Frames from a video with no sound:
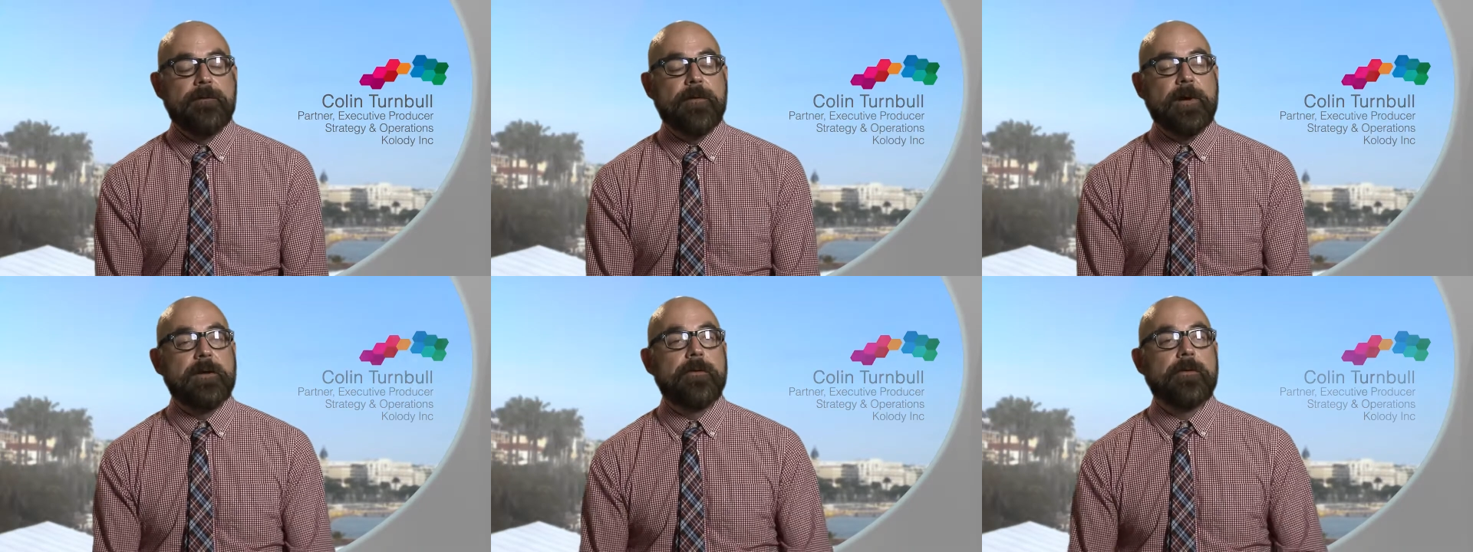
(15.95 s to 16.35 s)

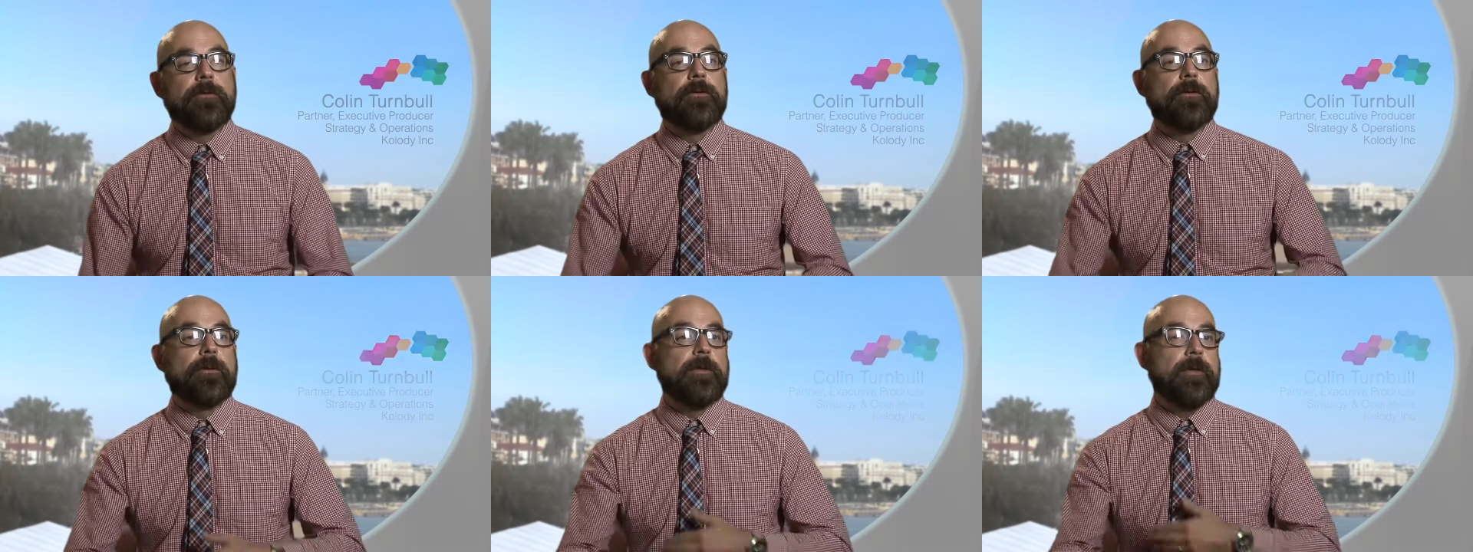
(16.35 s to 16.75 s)
find a
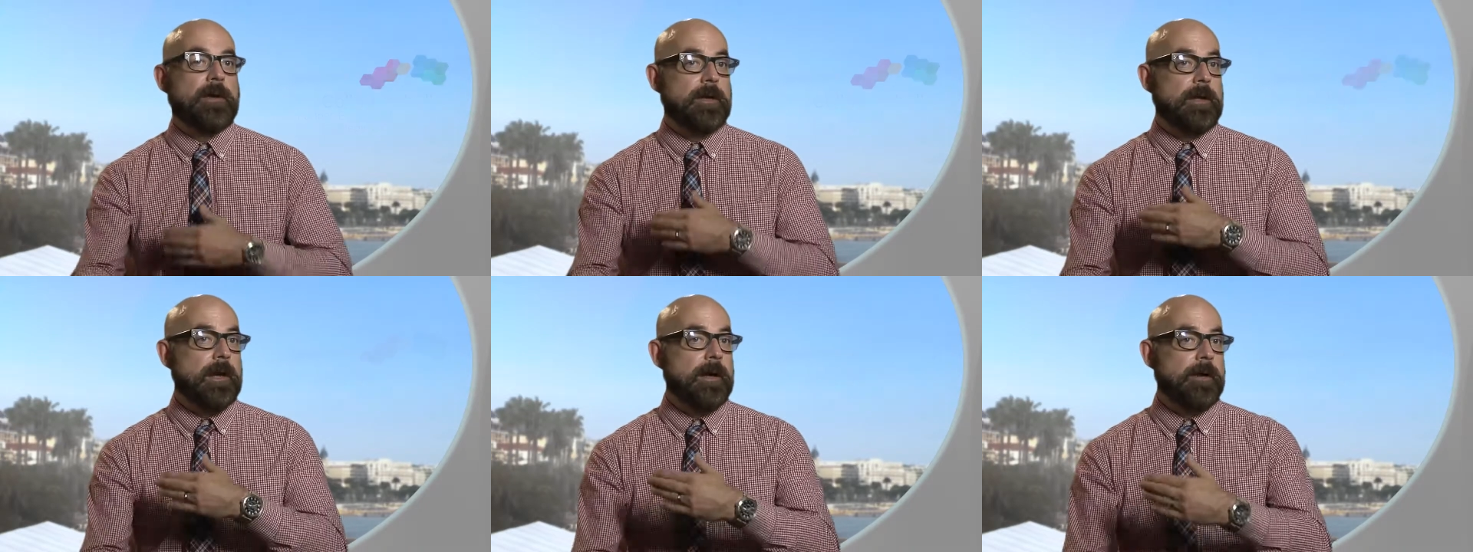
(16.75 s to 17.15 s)
story that
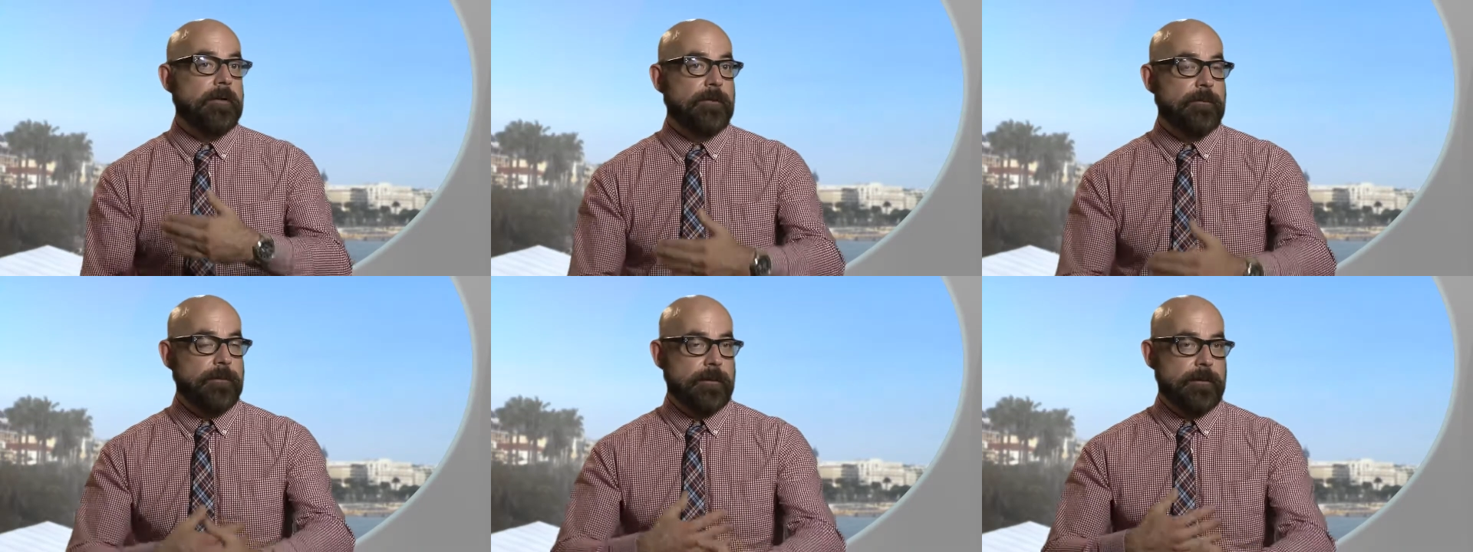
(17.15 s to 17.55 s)

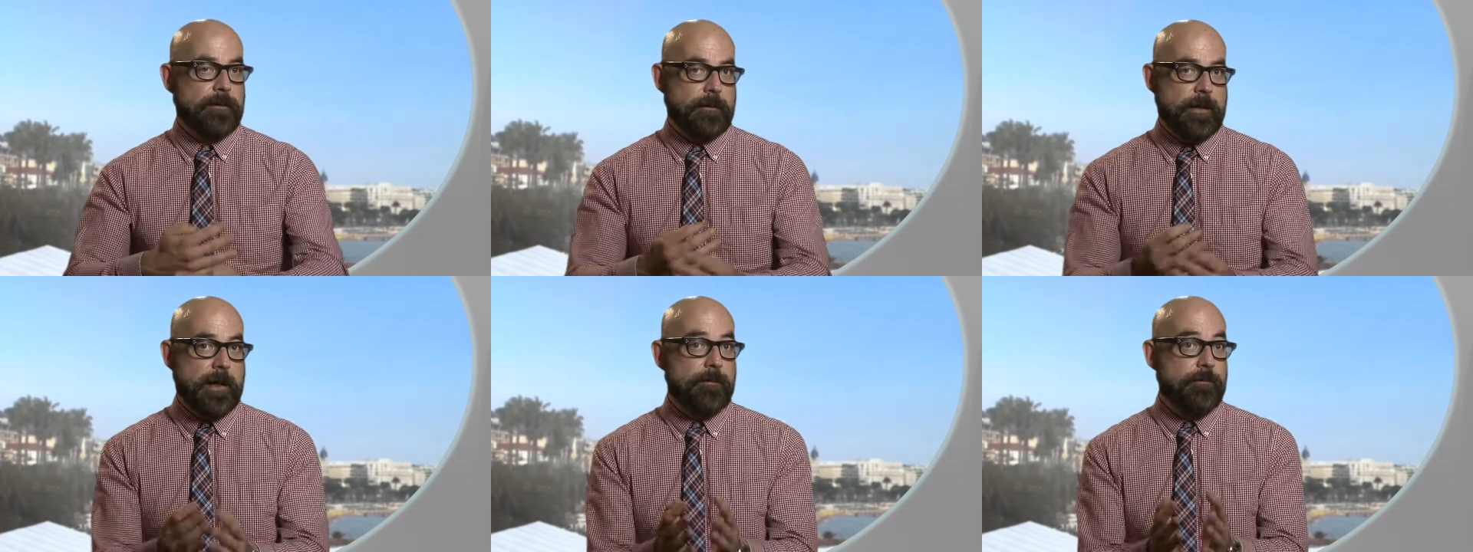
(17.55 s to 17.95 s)
aligns
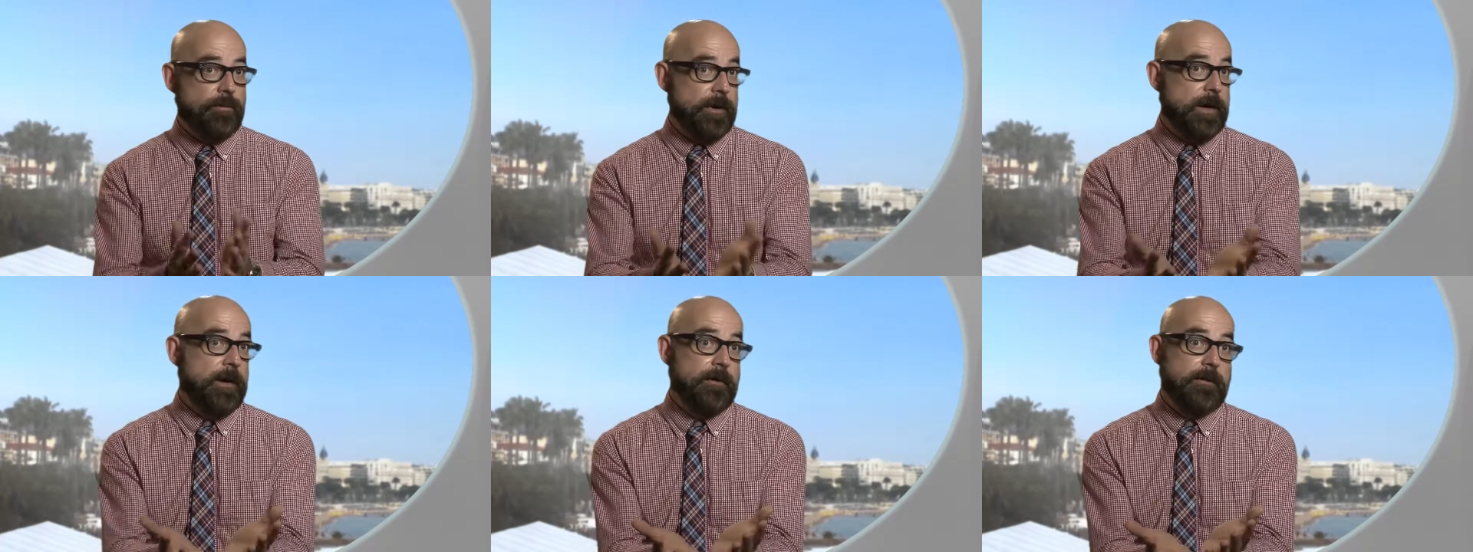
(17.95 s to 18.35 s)
with a
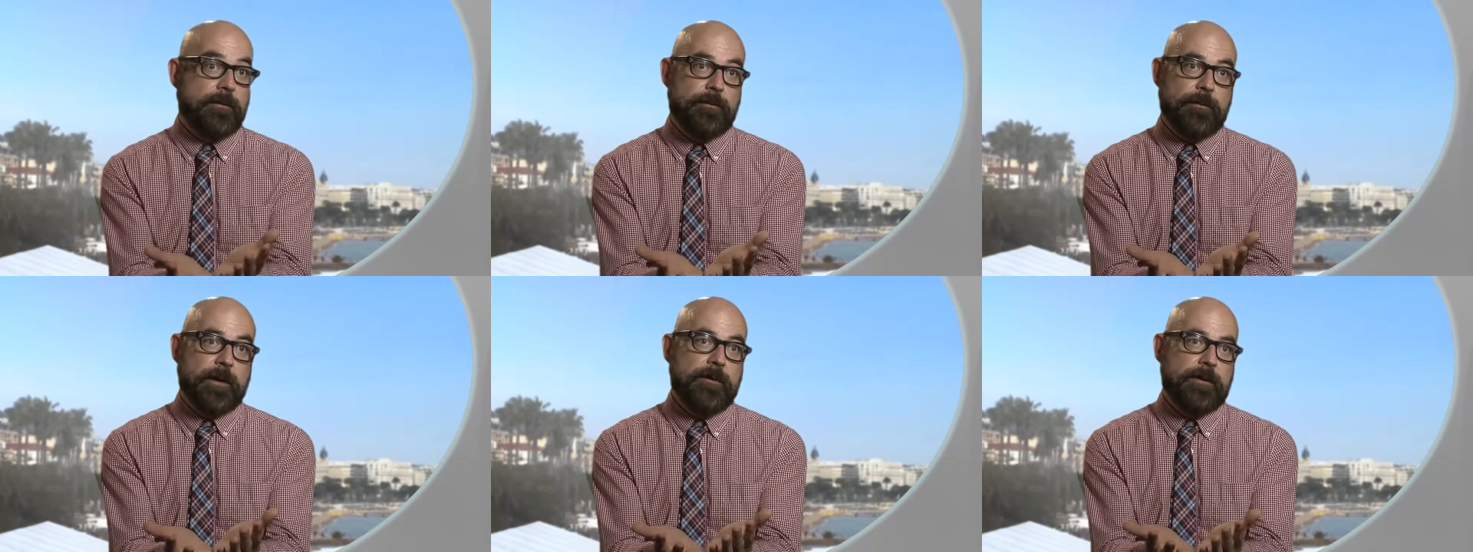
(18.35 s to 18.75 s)
brand,
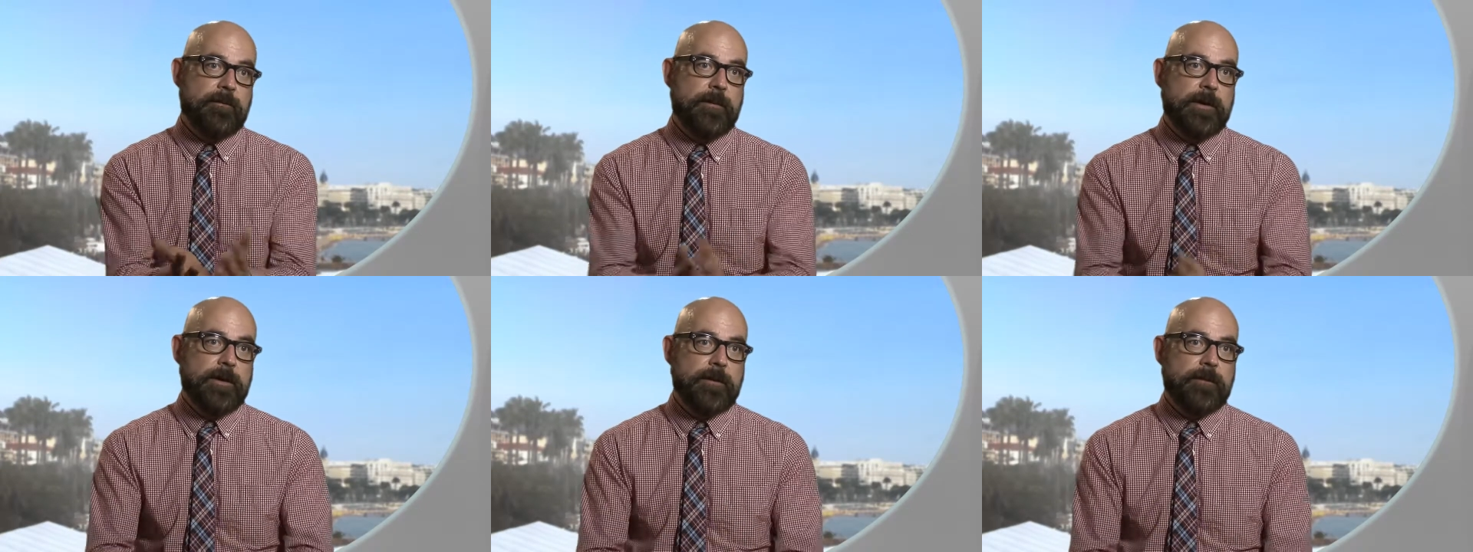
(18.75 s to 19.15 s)
because brands
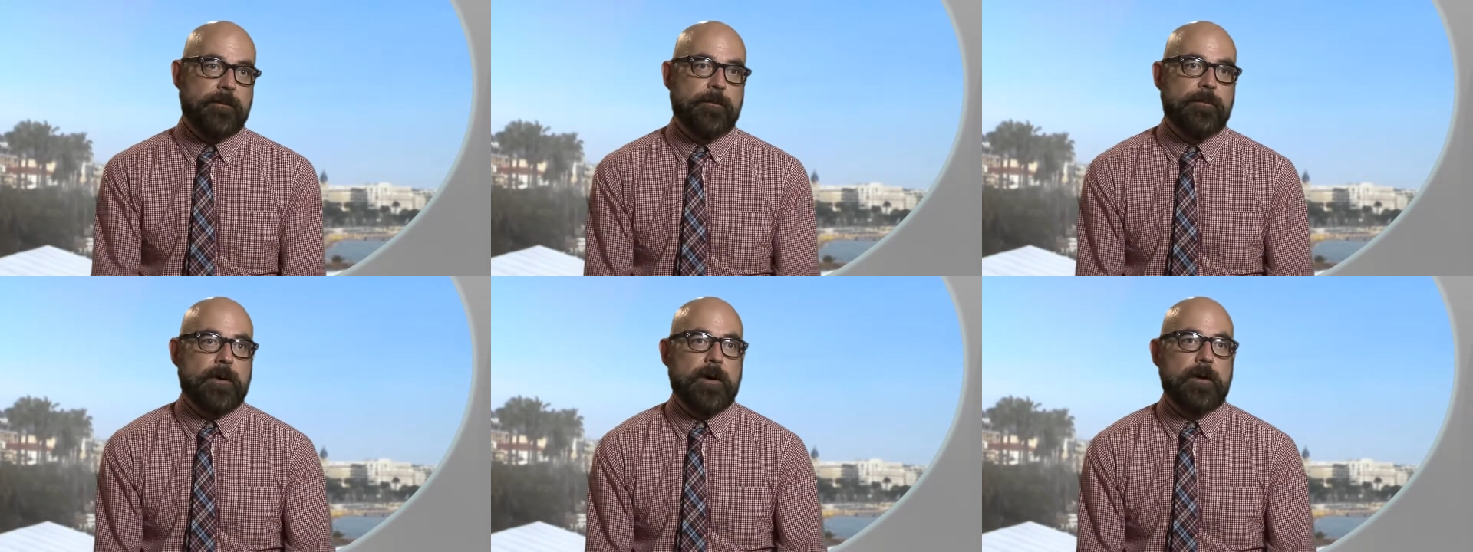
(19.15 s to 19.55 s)
have many
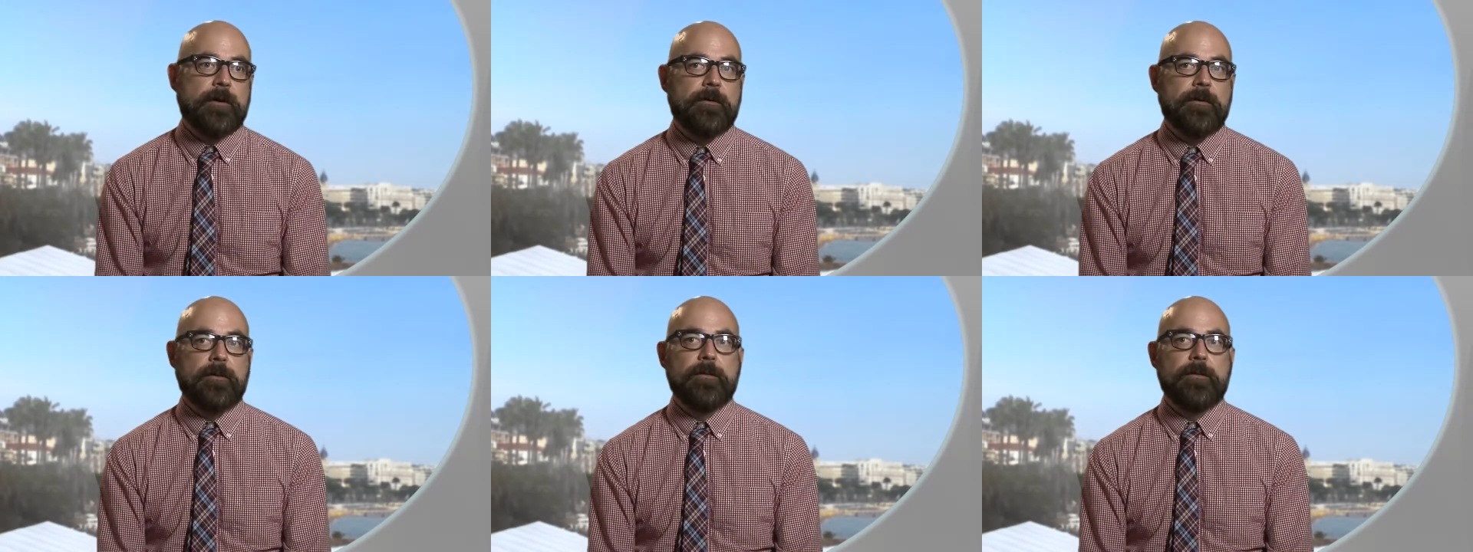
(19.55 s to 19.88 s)
different products.